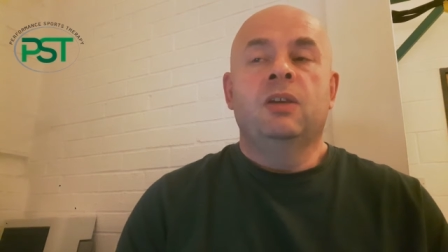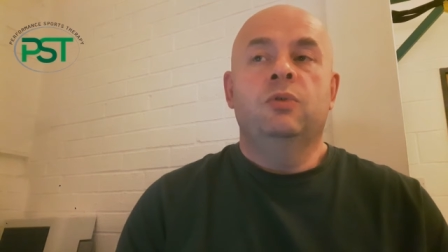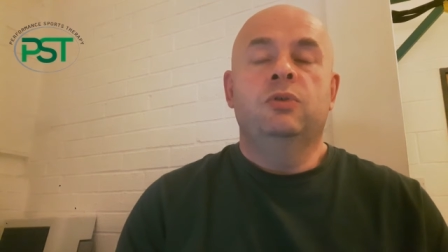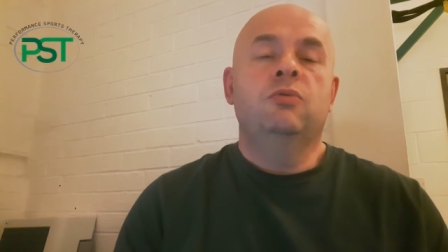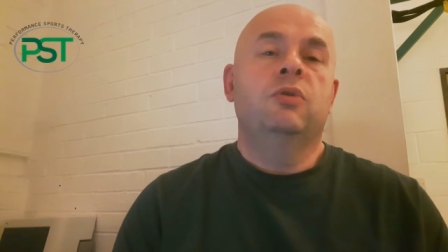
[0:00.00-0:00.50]

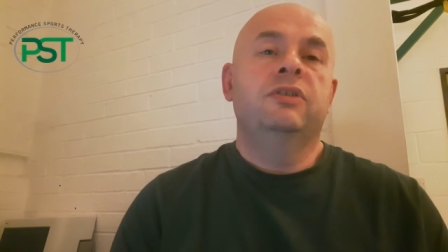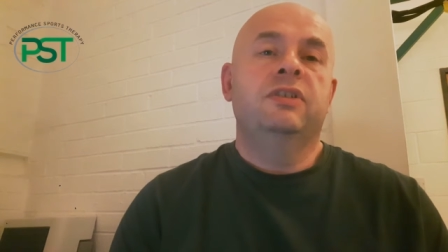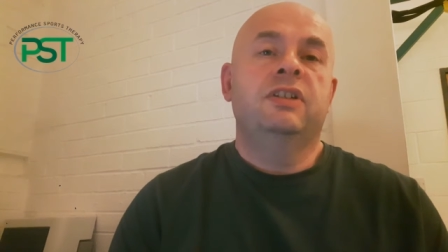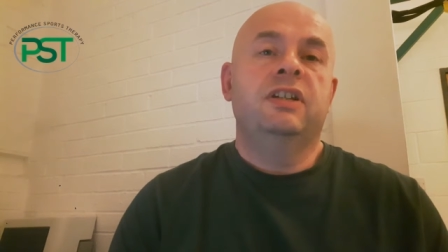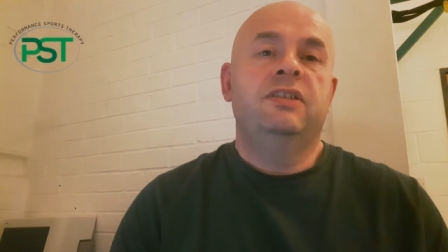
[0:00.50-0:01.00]
We don't want
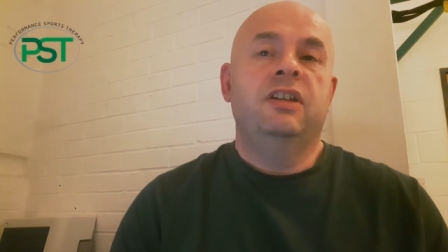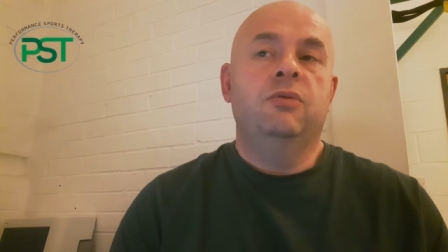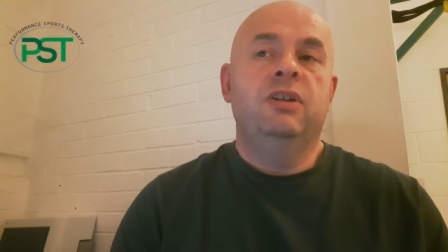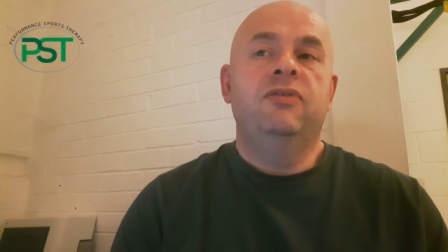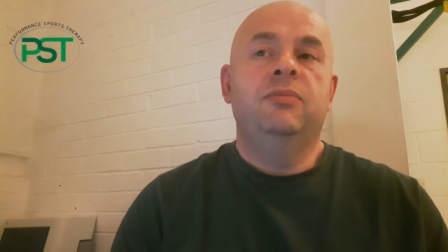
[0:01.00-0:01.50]
to stay
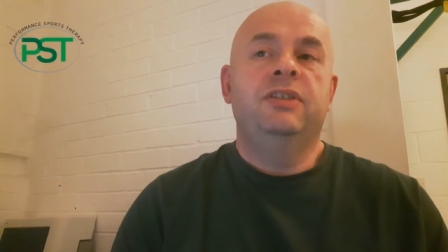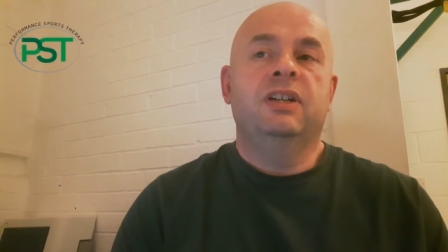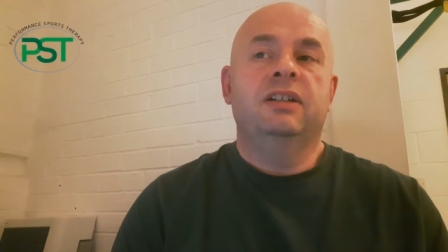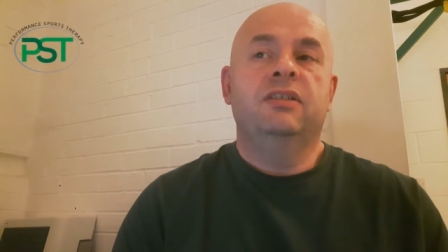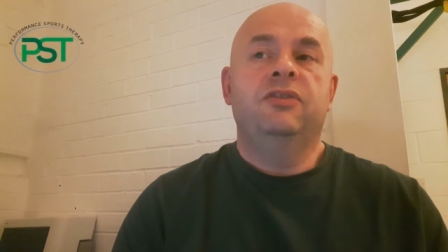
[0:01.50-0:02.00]
away from these
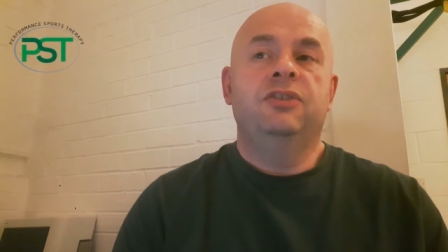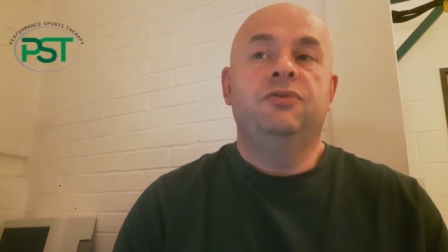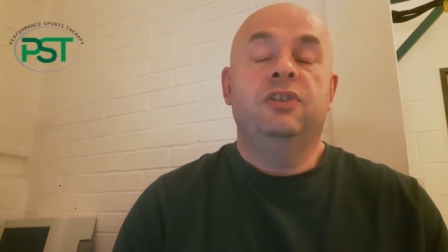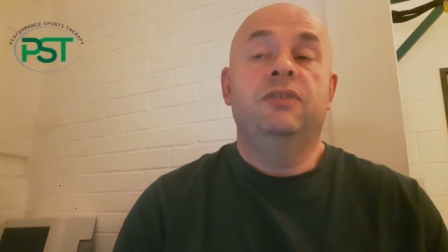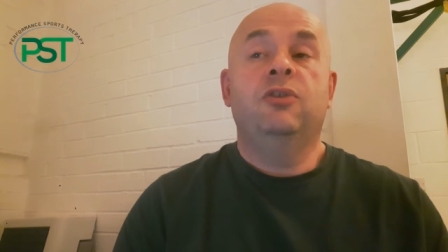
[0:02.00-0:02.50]
activities
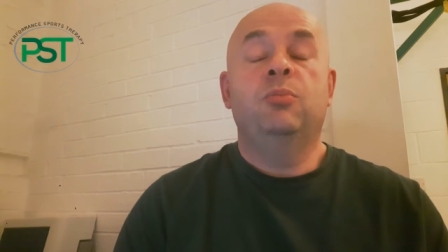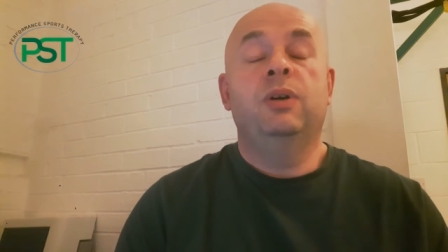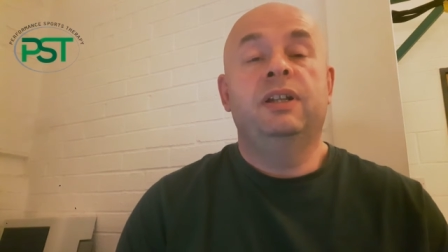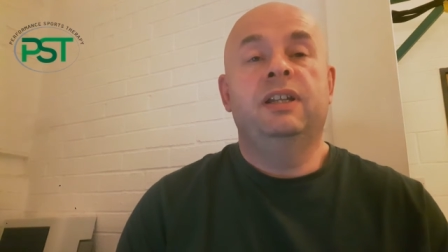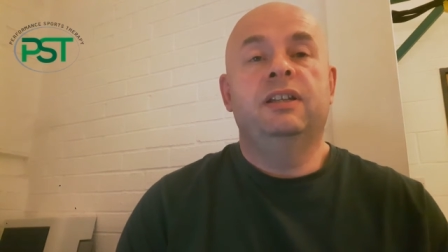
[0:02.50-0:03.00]
forever,
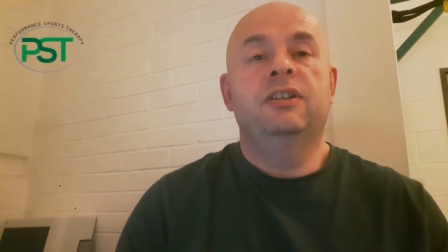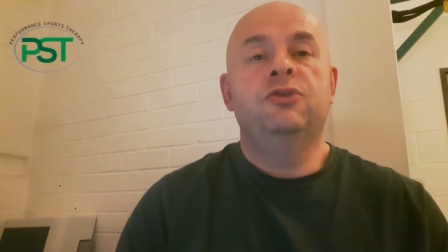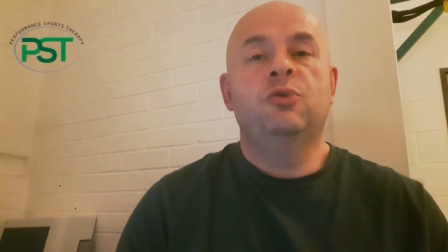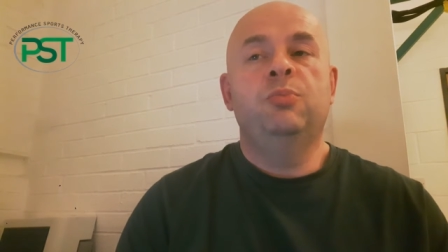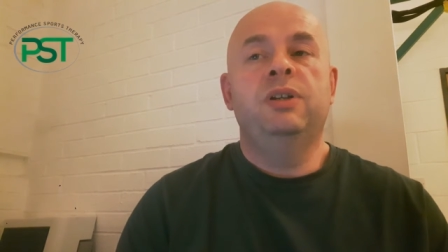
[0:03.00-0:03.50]
but in the
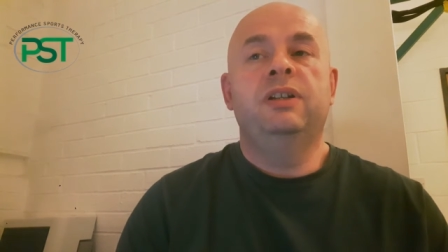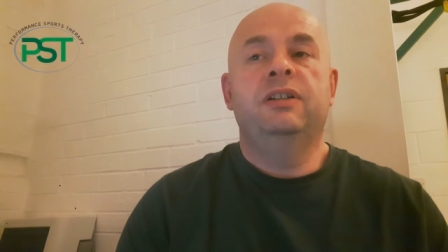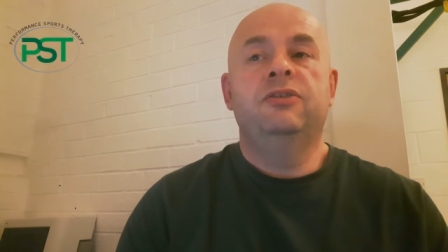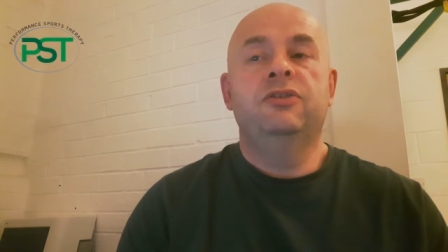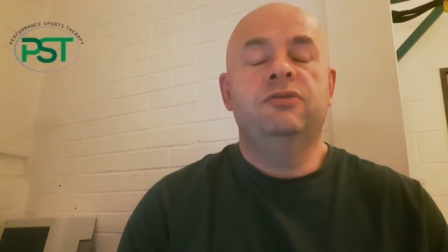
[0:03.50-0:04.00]
initial
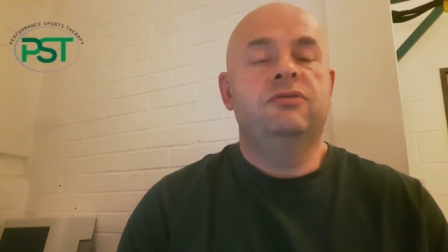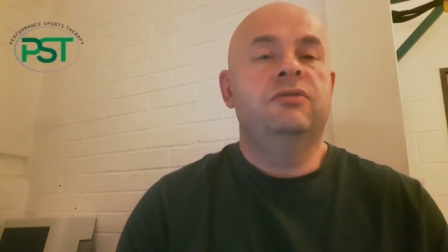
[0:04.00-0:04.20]
period, just